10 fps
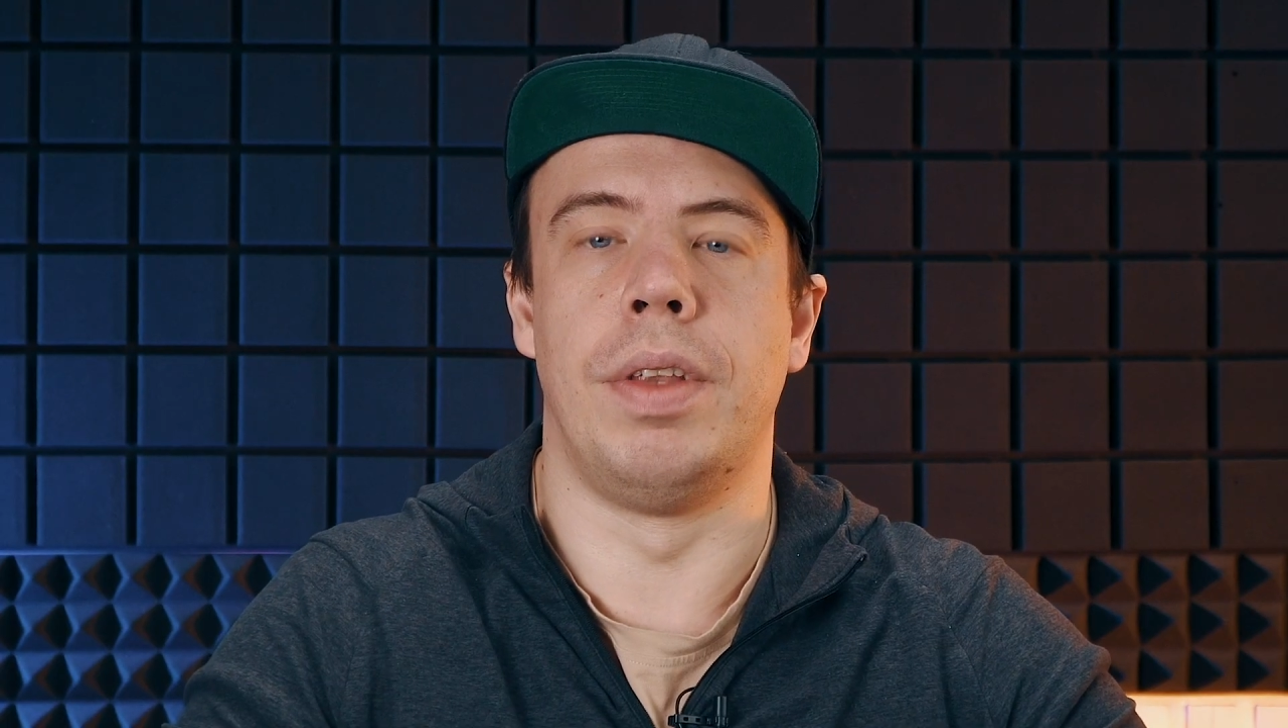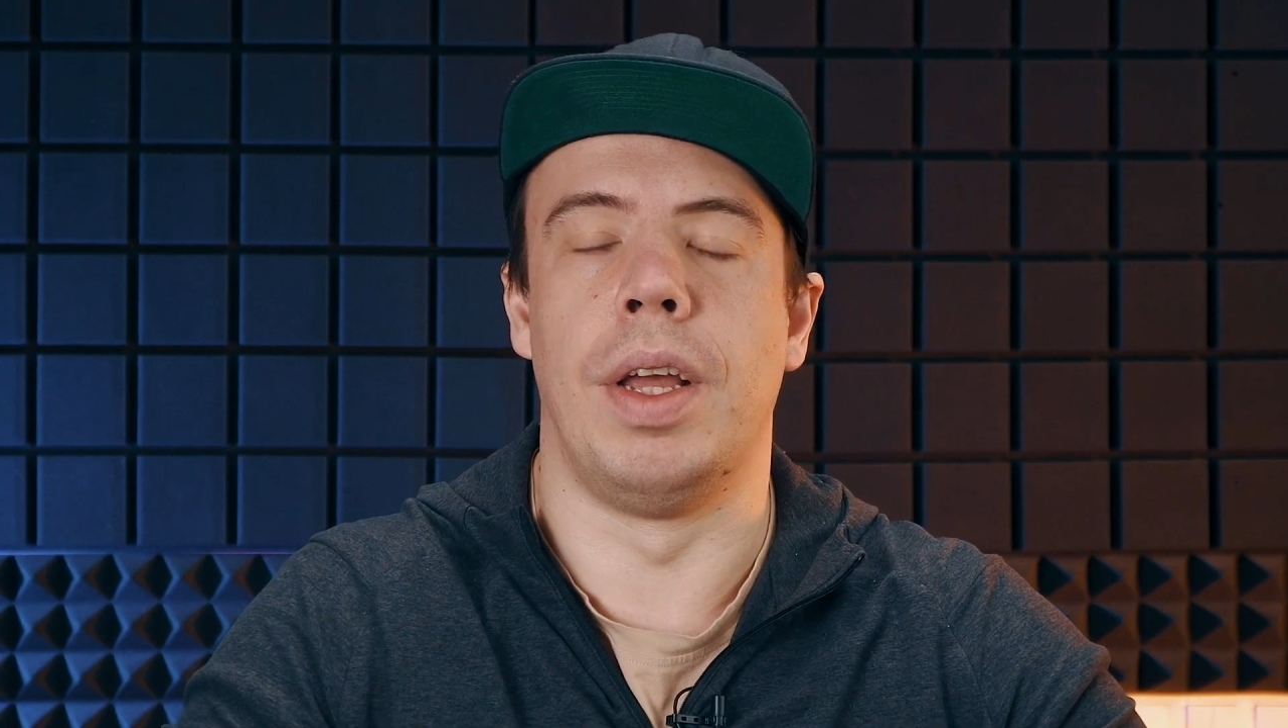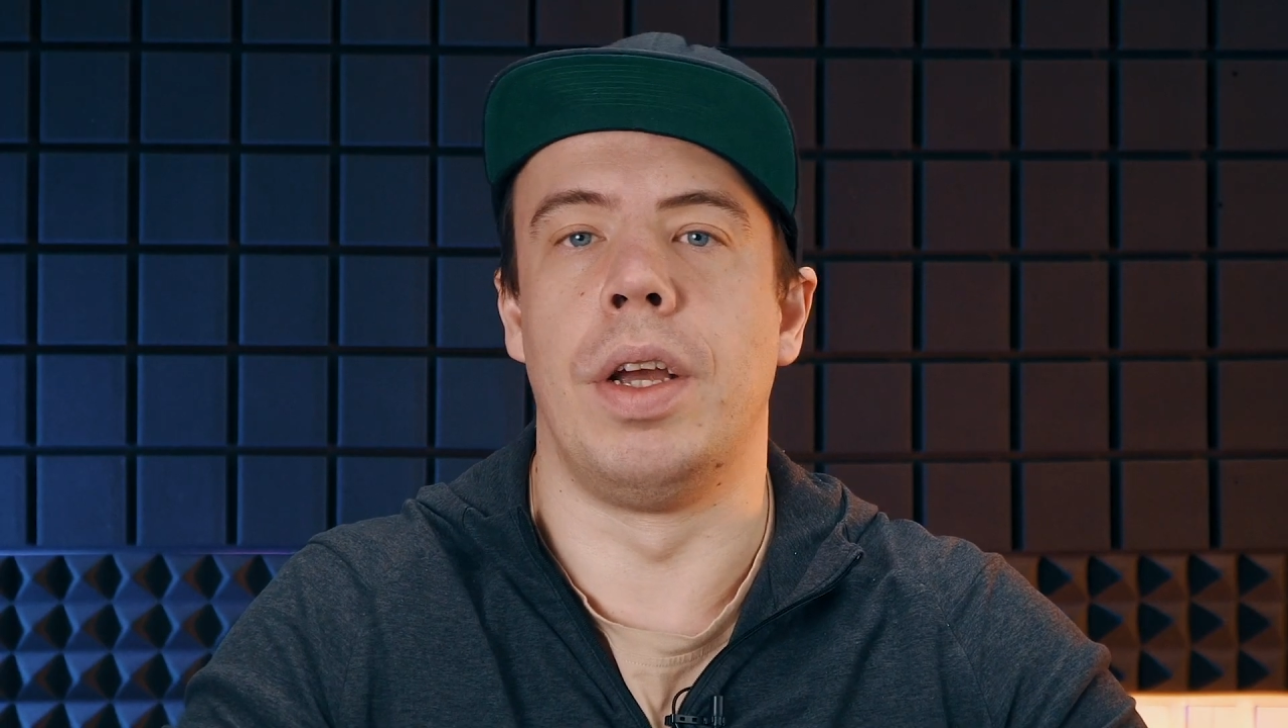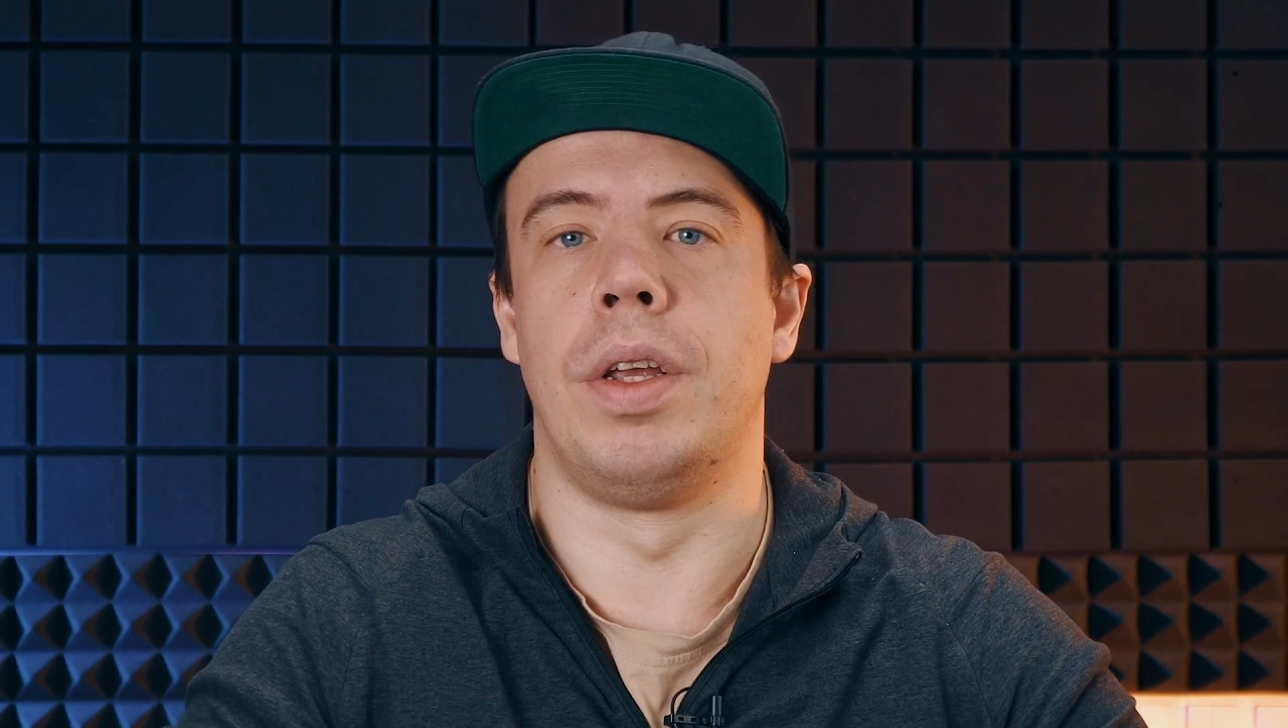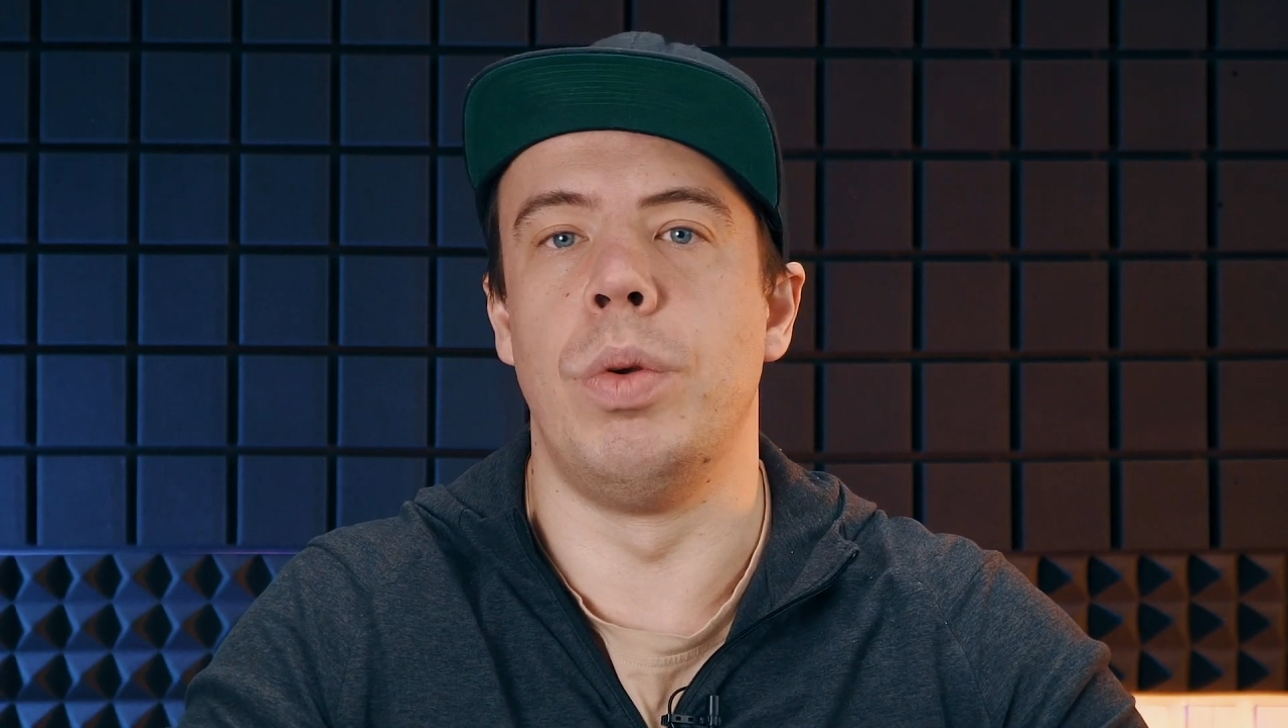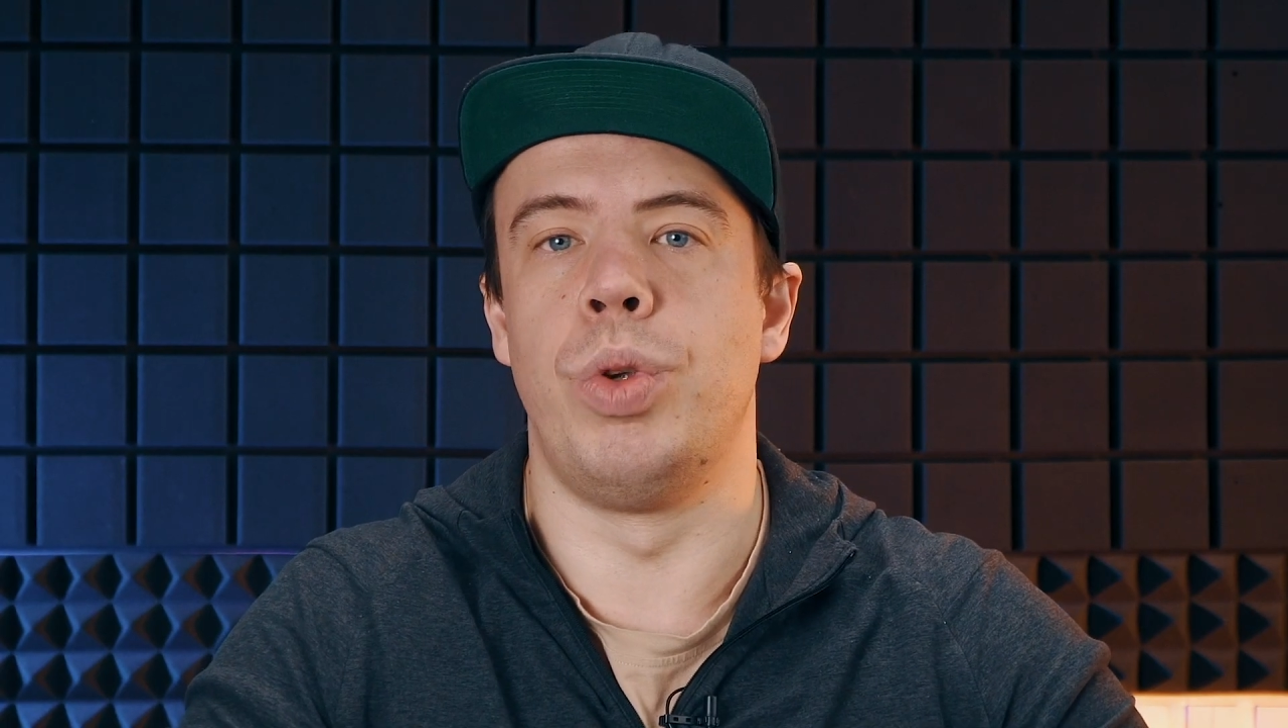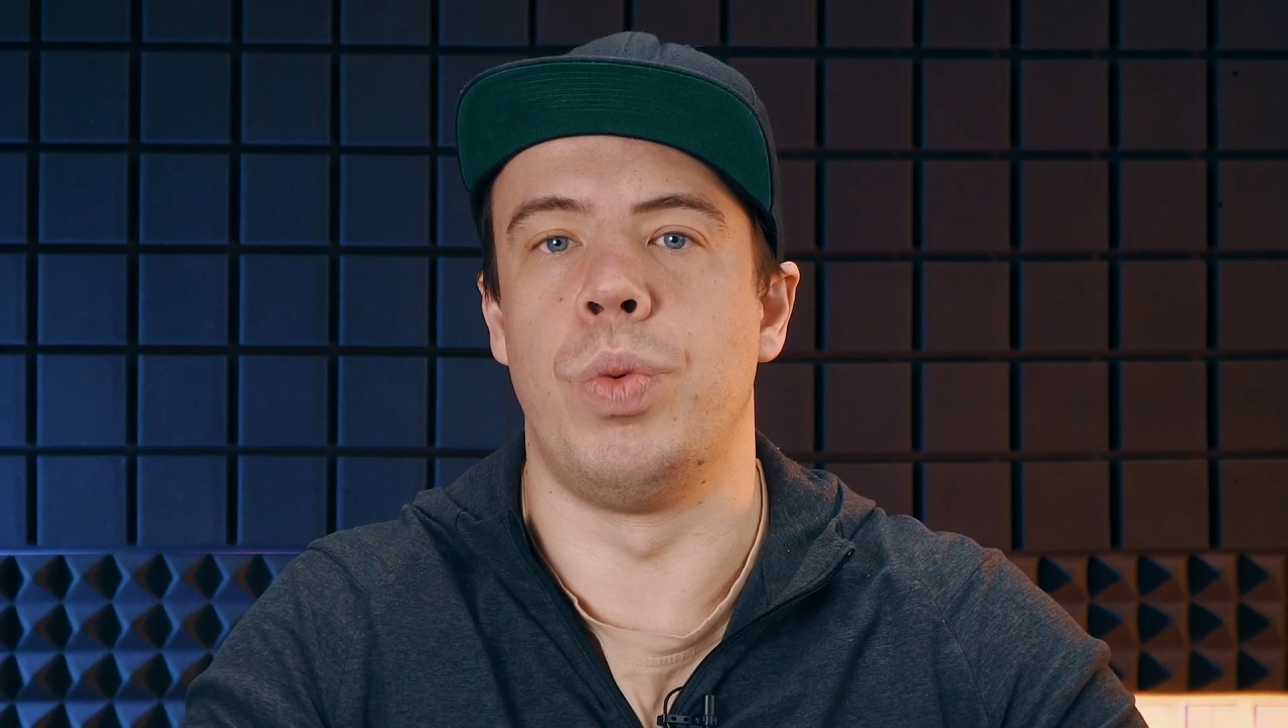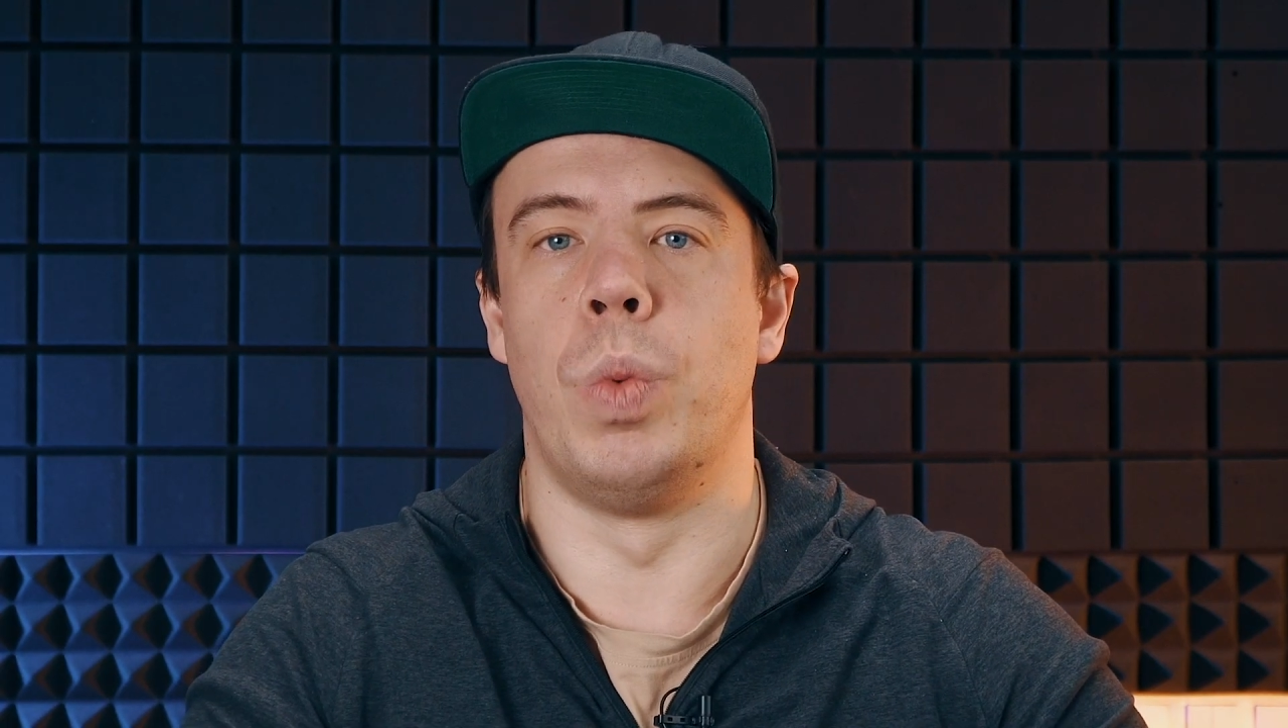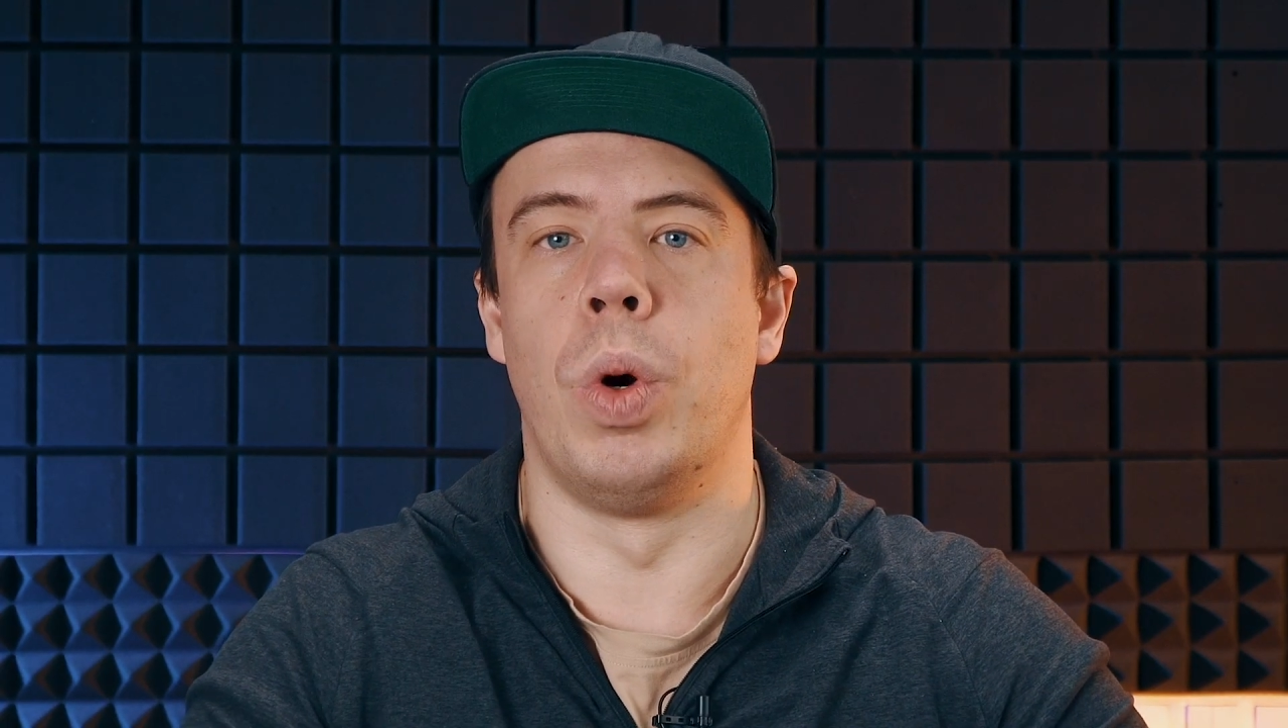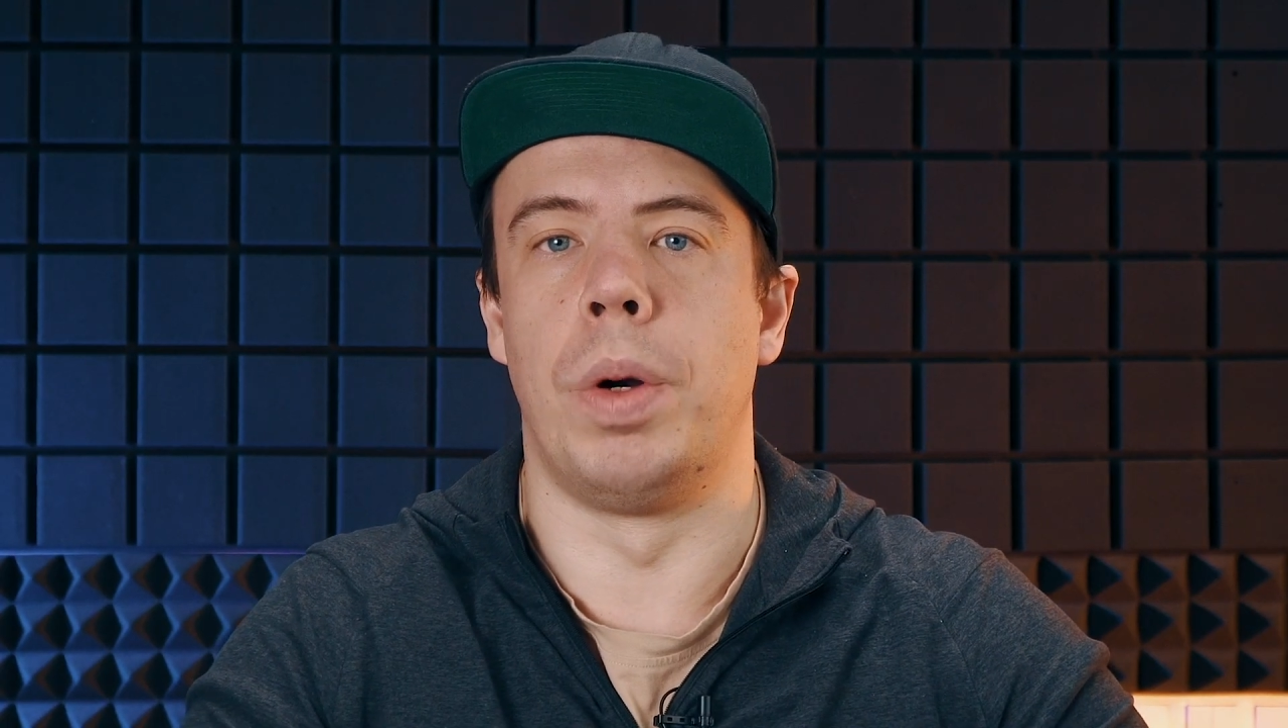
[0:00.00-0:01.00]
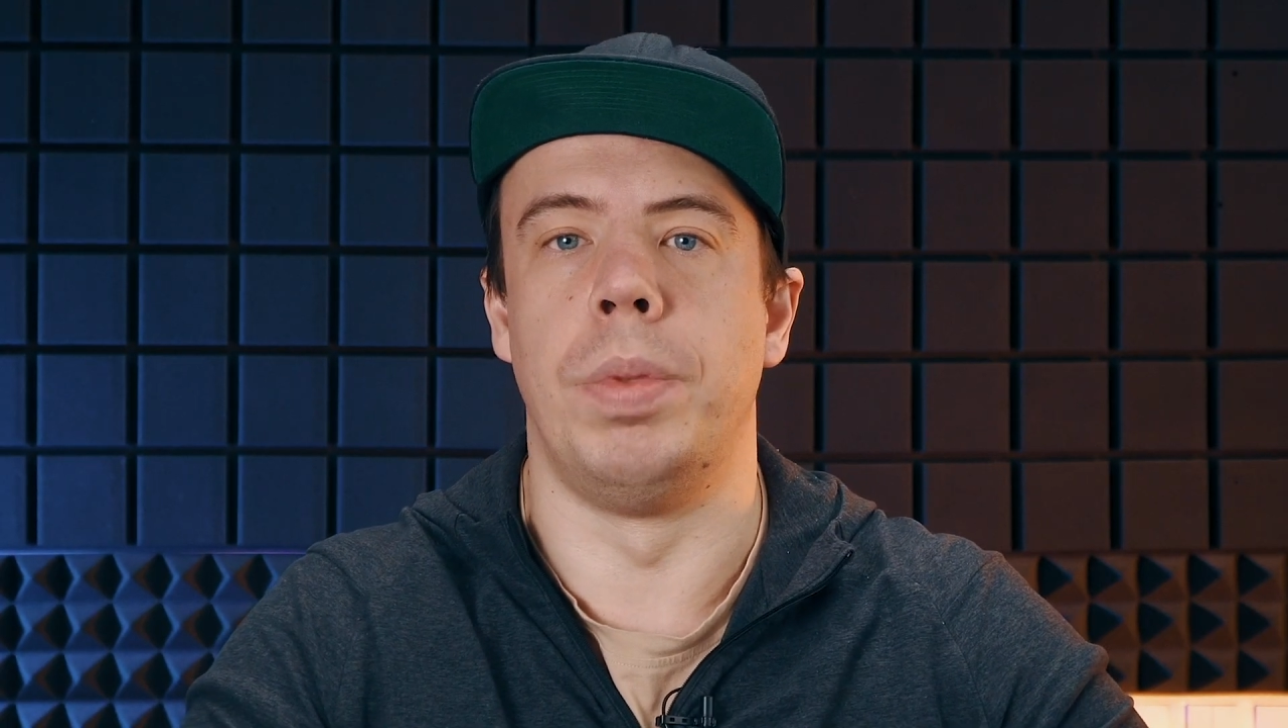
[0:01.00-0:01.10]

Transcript: is a huge war